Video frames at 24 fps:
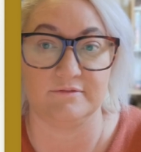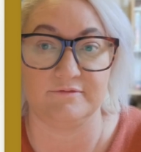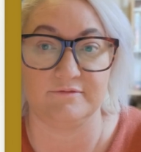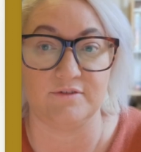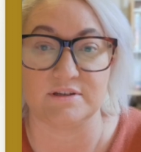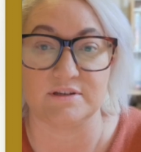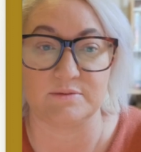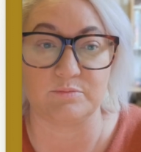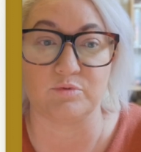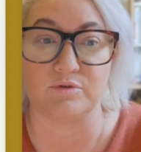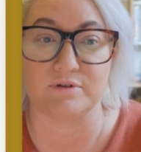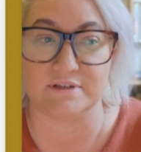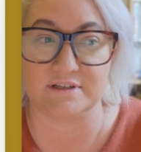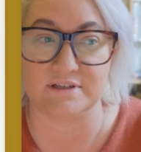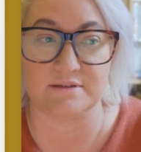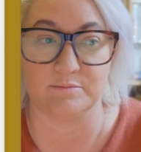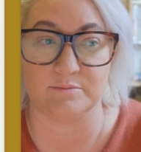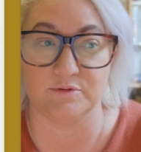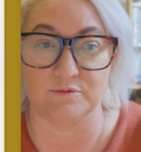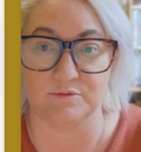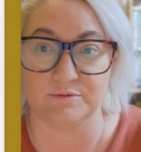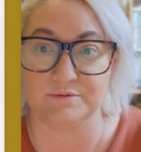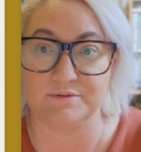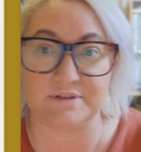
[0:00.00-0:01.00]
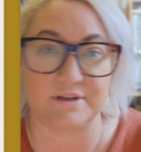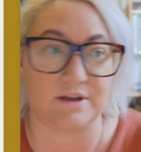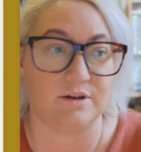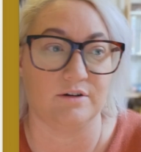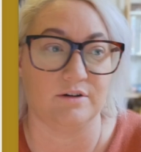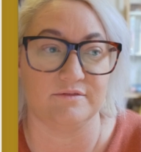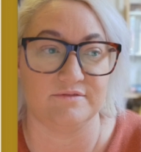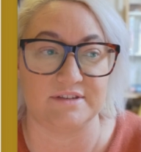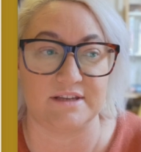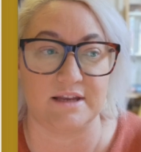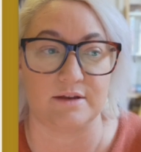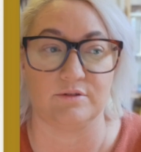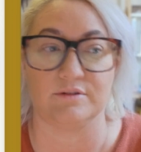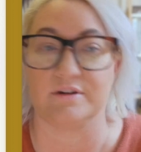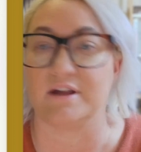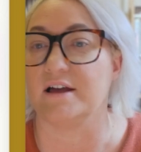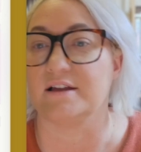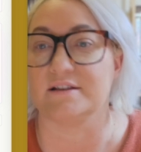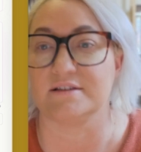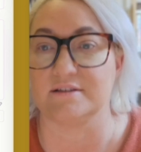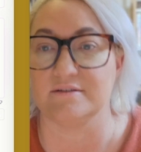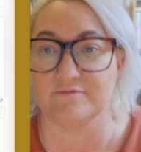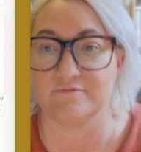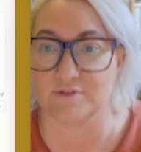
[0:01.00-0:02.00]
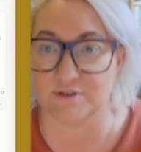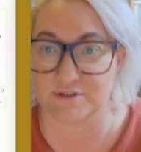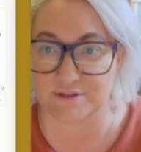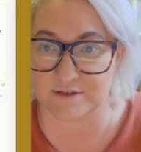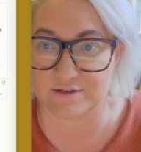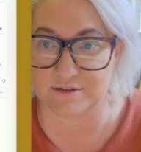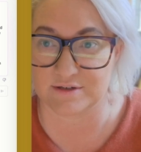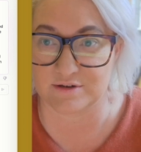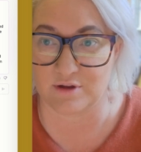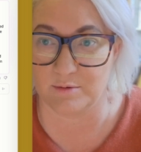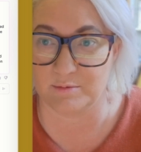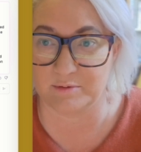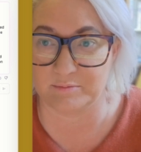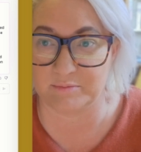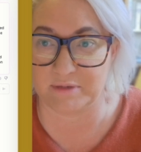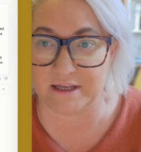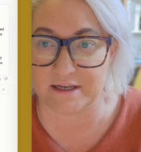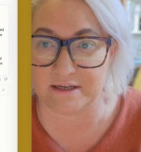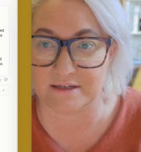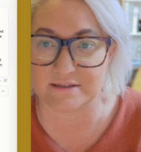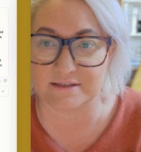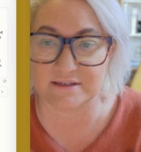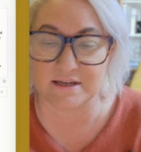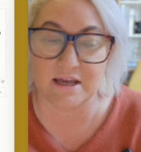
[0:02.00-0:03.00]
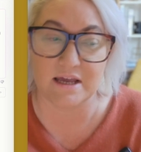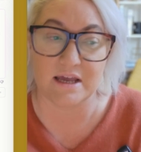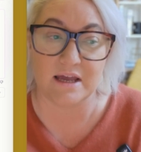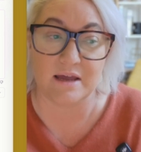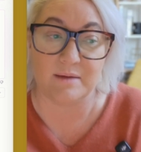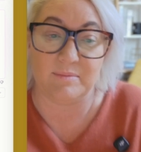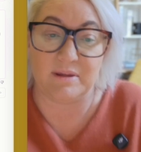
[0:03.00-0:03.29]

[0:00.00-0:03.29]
the first principles of Zettelkasten versus Commonplace?